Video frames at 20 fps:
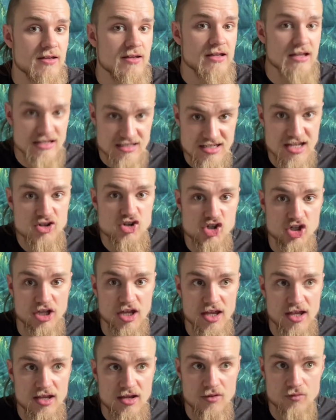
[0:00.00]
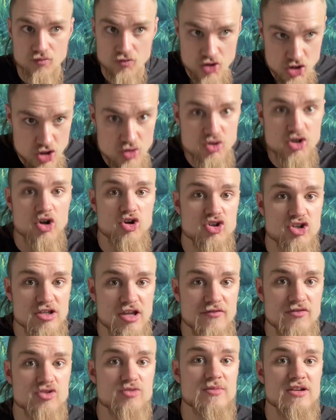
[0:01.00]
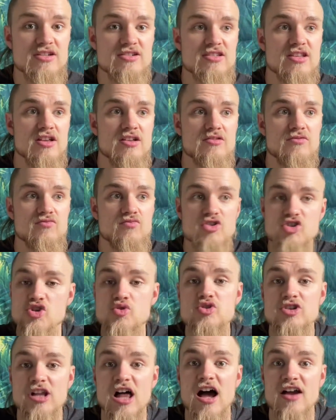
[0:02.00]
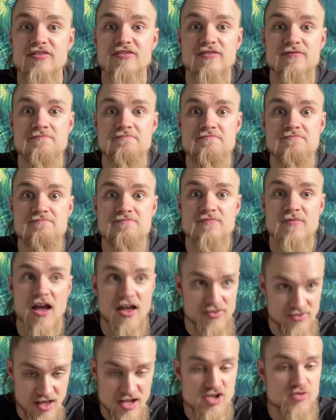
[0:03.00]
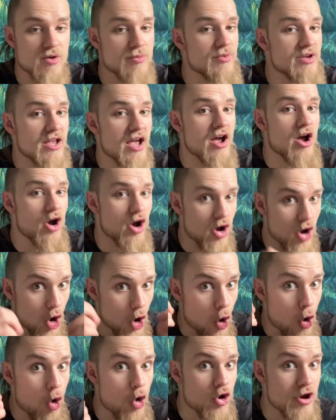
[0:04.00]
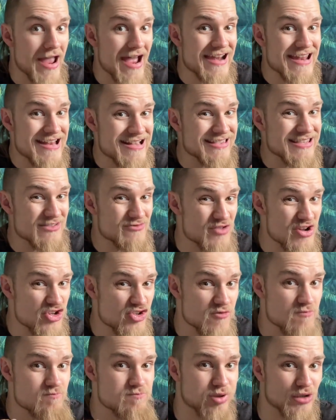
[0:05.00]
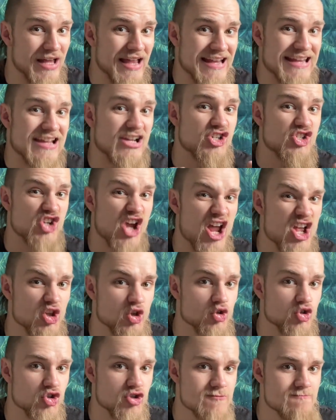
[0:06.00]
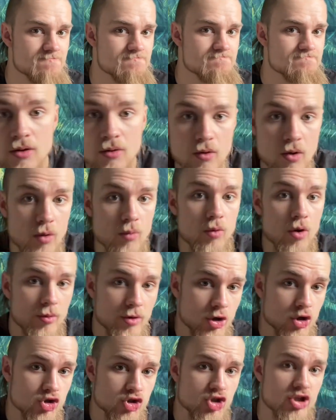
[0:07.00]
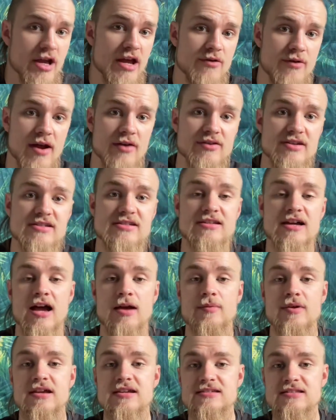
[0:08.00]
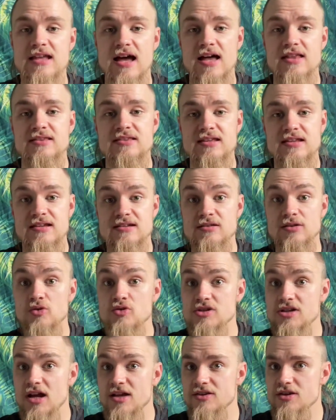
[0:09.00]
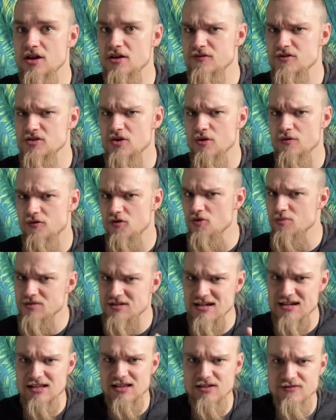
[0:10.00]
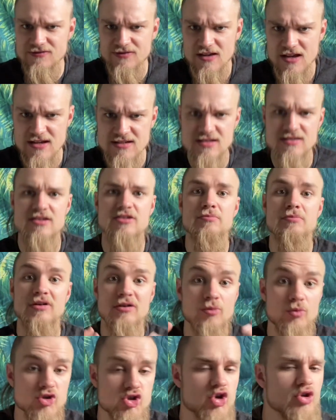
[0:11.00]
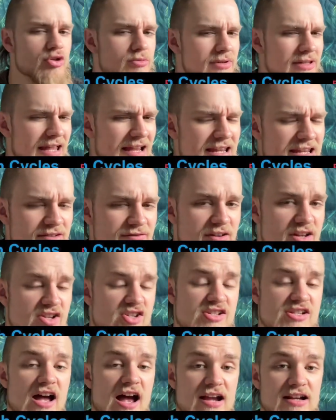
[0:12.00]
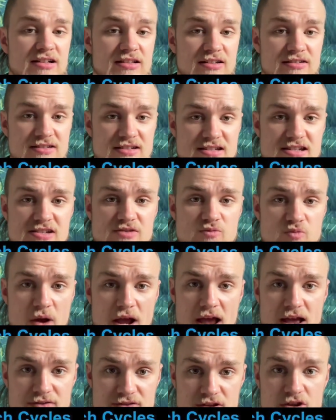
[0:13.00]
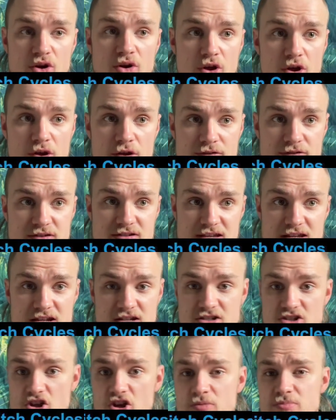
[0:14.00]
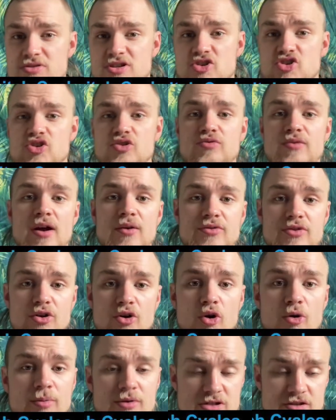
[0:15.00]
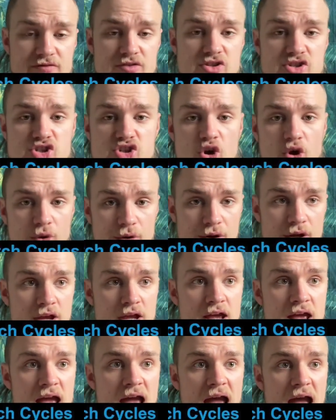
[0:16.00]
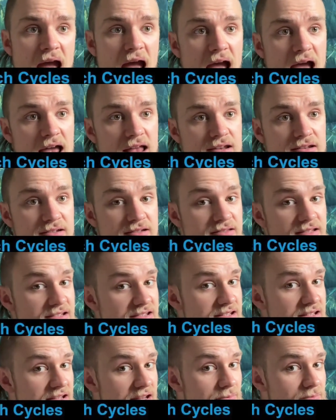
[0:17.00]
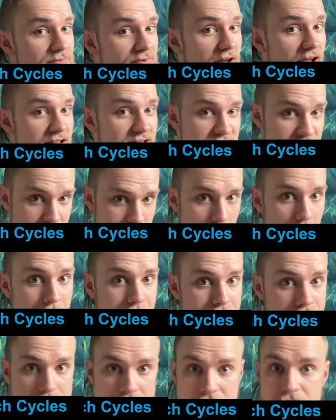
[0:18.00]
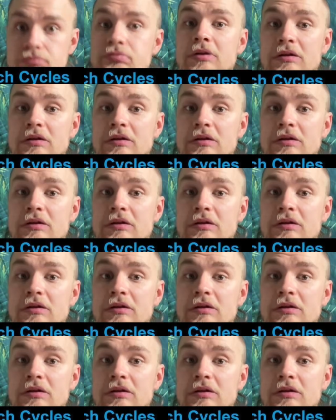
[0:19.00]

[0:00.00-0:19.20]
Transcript: Essentially, reduced oxygen levels means that reduced life, and that's when we get our organically rich black shales. What we also get around this time is that it looks like the Earth is going through a particular phase in what's called the Milankovitch cycle, and this is where the Earth is in a certain position around the orbit of the Sun, and this can impact, well, the